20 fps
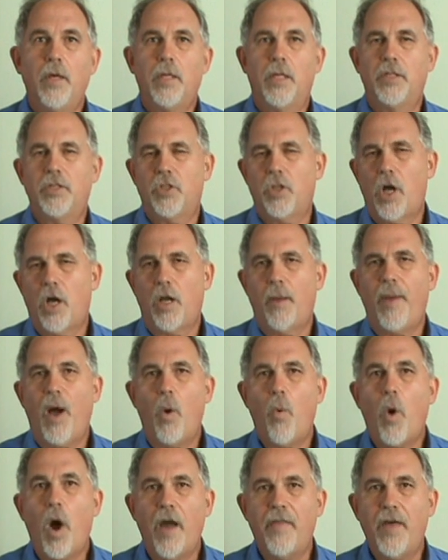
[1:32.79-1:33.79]
Let's talk
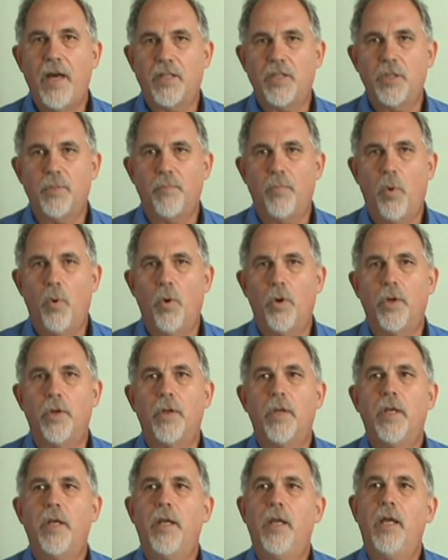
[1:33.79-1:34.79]
about why that's important.
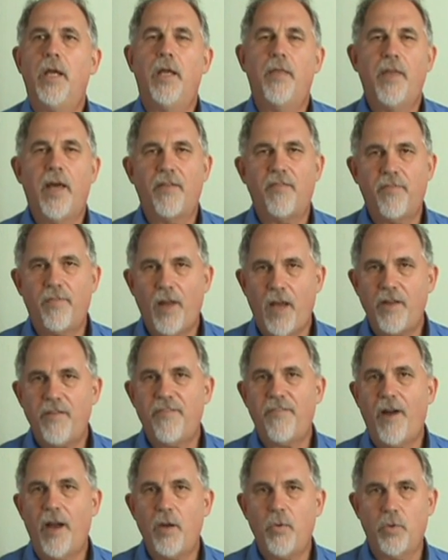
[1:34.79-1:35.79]
In that
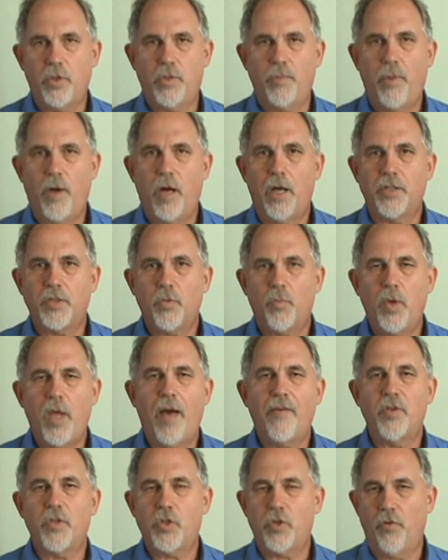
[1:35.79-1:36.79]
flight-fight response, we
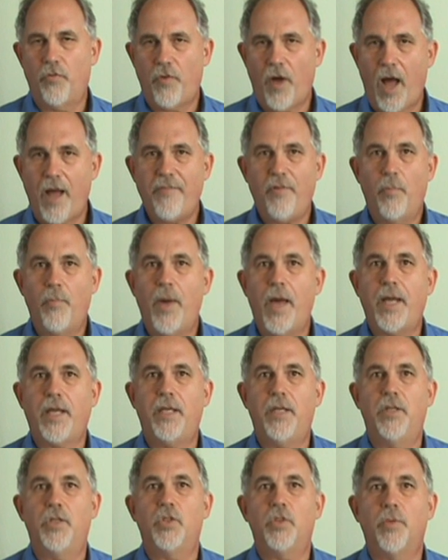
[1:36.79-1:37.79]
have a survival
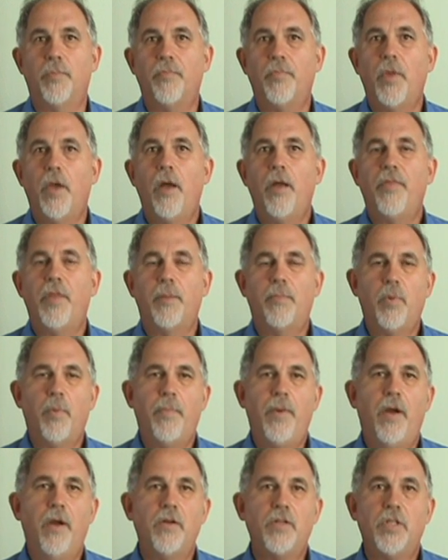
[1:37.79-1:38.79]
mechanism that
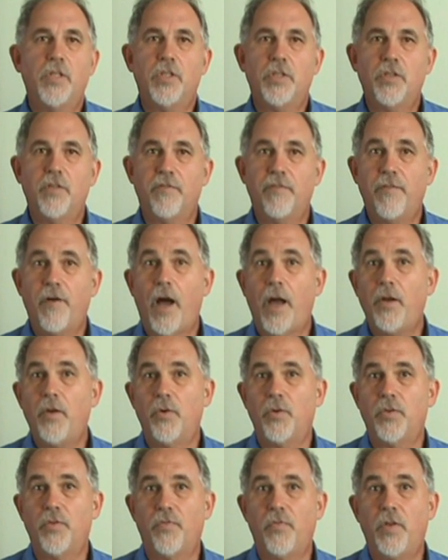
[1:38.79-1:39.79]
prepares us to fight
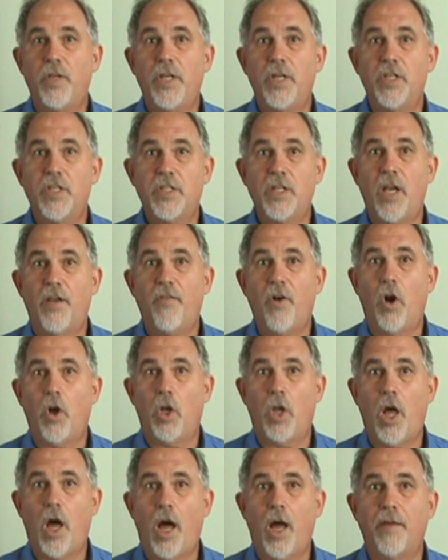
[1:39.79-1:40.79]
or to flee to save our
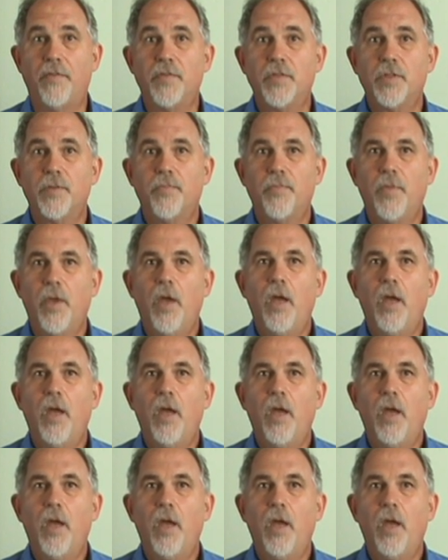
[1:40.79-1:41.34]
lives.